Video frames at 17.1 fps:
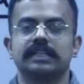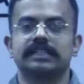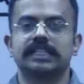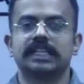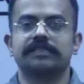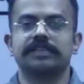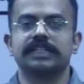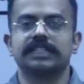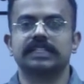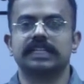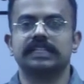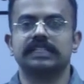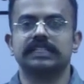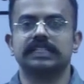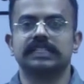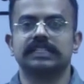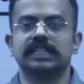their service
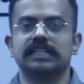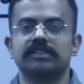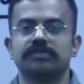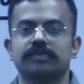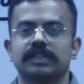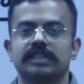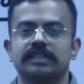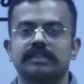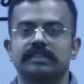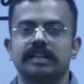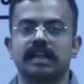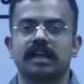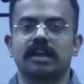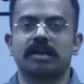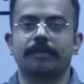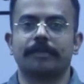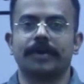conditions once they
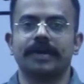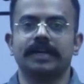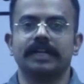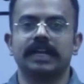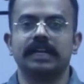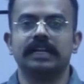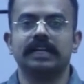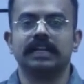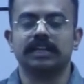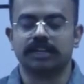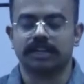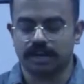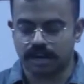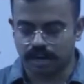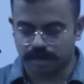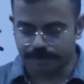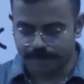are appointed
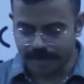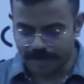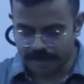cannot